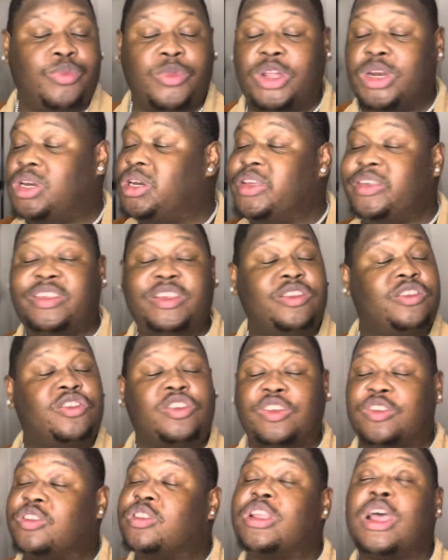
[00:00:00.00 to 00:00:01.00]
this is
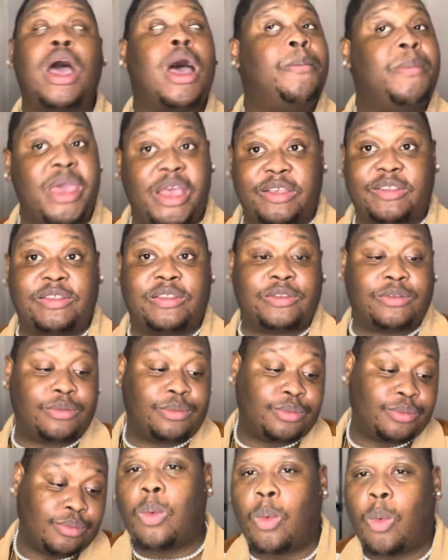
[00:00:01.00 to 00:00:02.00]
just a mess.
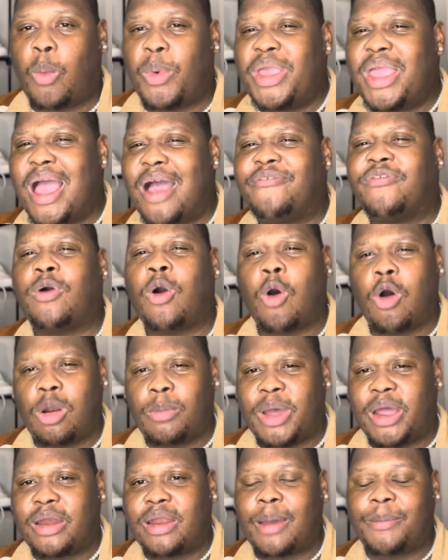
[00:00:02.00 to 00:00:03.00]
We have
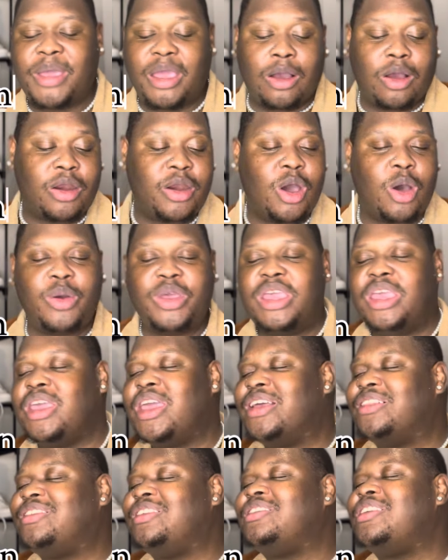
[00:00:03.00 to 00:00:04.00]
Colman Domingo. Now he
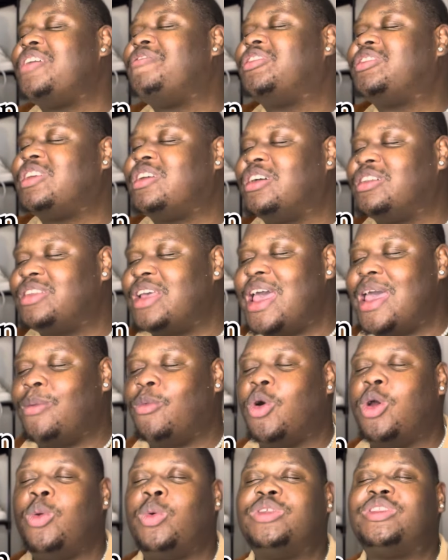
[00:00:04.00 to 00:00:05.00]
gets it every single time.
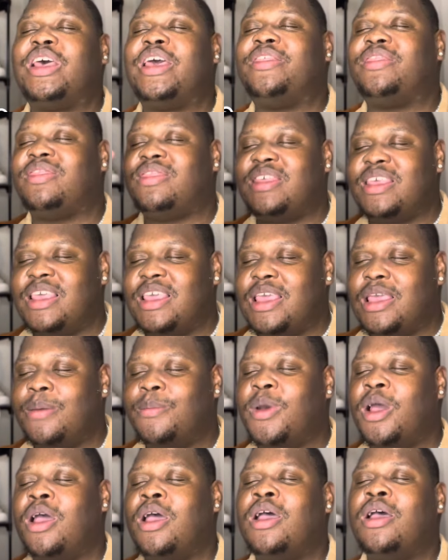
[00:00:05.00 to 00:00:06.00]
When we say
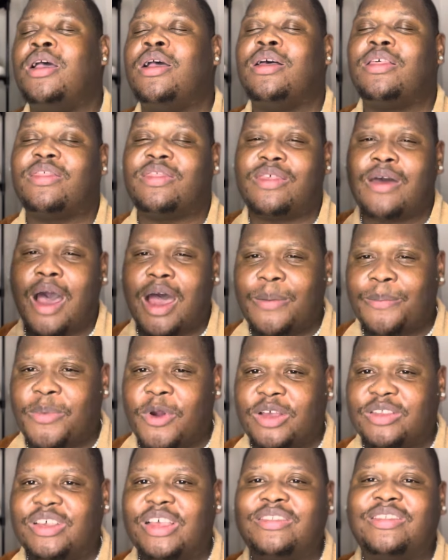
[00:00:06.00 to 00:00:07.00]
theme, thought
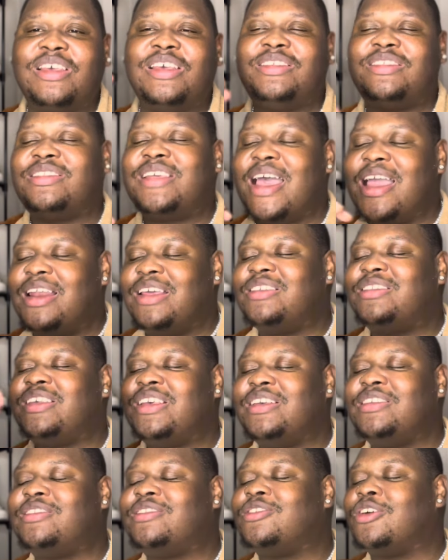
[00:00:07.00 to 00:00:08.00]
process, his stylist
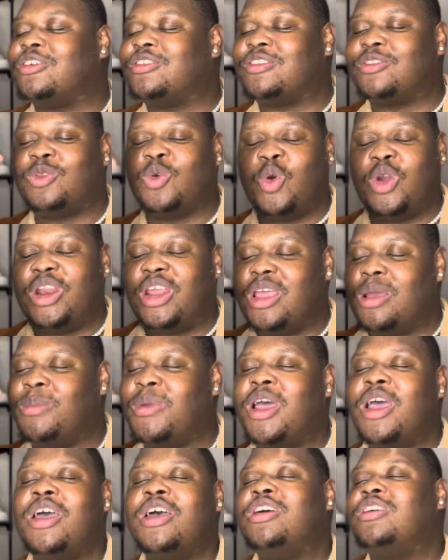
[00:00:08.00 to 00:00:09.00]
is just doing him
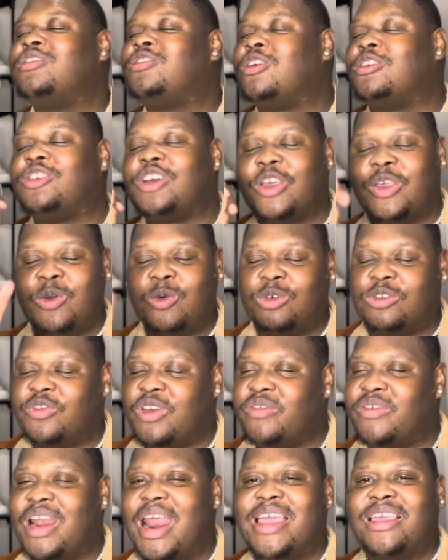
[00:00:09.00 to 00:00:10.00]
such a huge
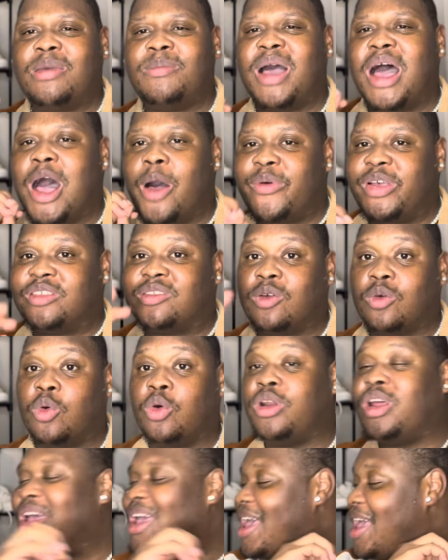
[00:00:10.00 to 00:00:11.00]
favor. Like him always look
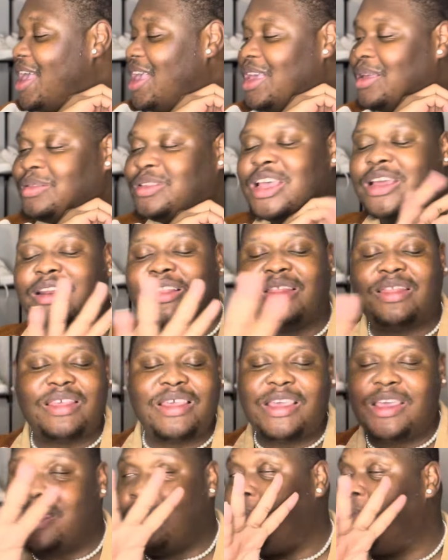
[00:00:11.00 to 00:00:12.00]
good you take the
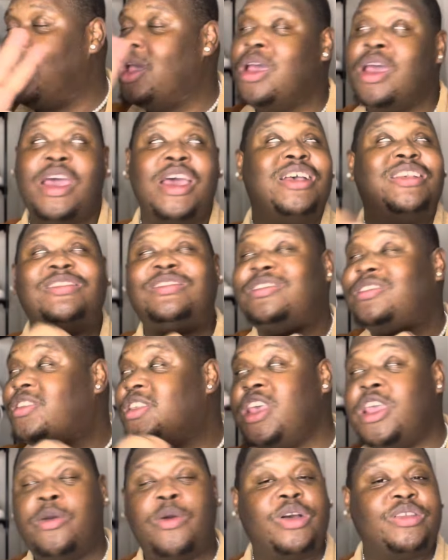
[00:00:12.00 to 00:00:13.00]
theme
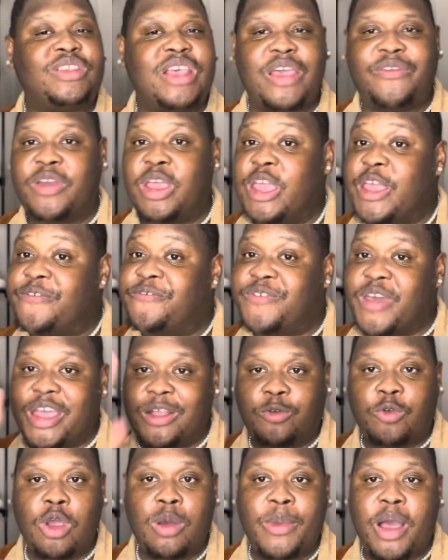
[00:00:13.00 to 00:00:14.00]
serious every event
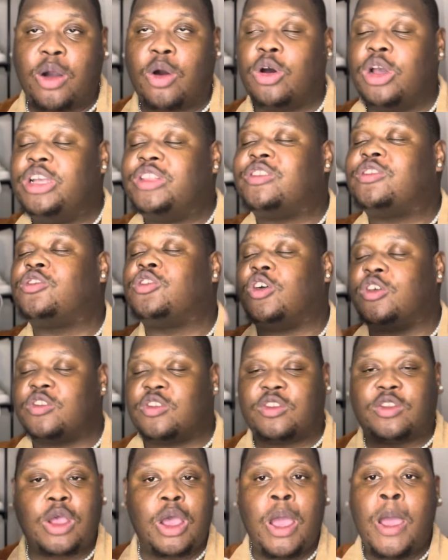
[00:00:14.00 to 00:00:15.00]
where I go it's
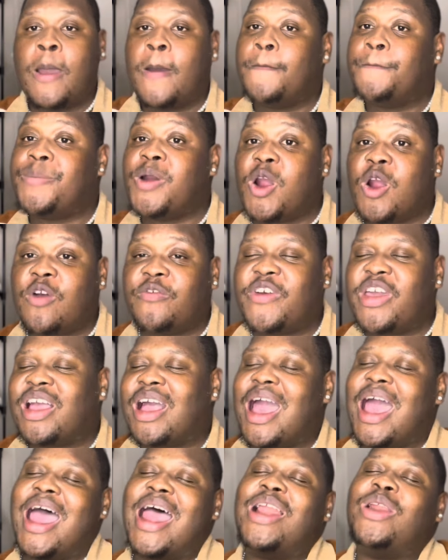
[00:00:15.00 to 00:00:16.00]
just perfect
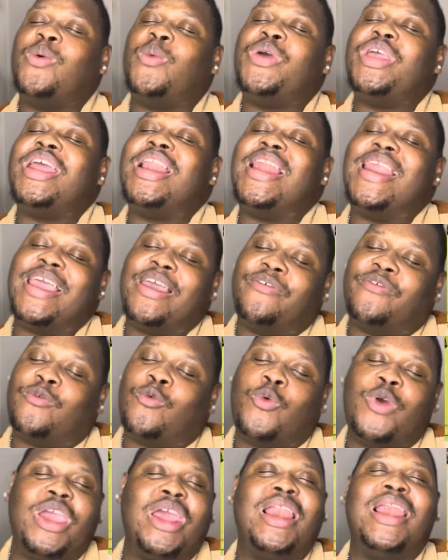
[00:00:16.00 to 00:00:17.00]
and we live
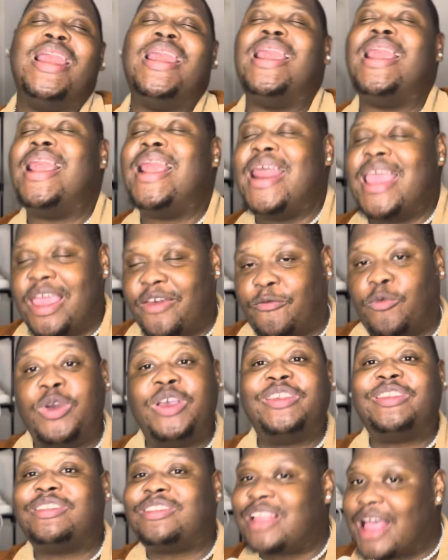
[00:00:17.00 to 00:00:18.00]
we live we
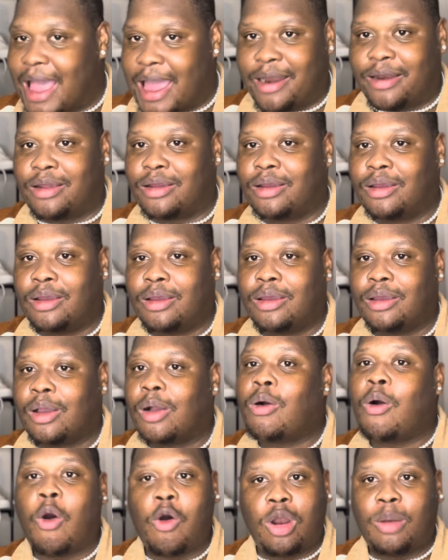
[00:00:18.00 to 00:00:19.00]
stand
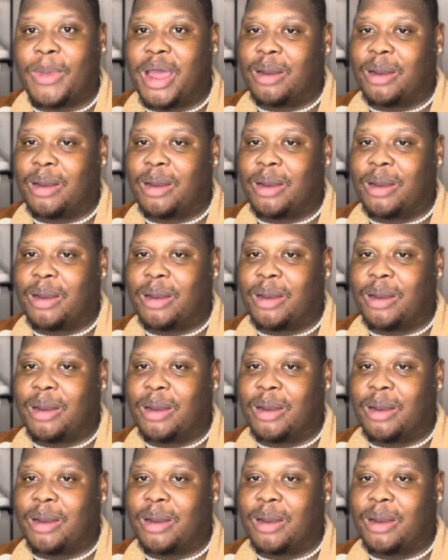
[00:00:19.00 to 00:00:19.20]
Colman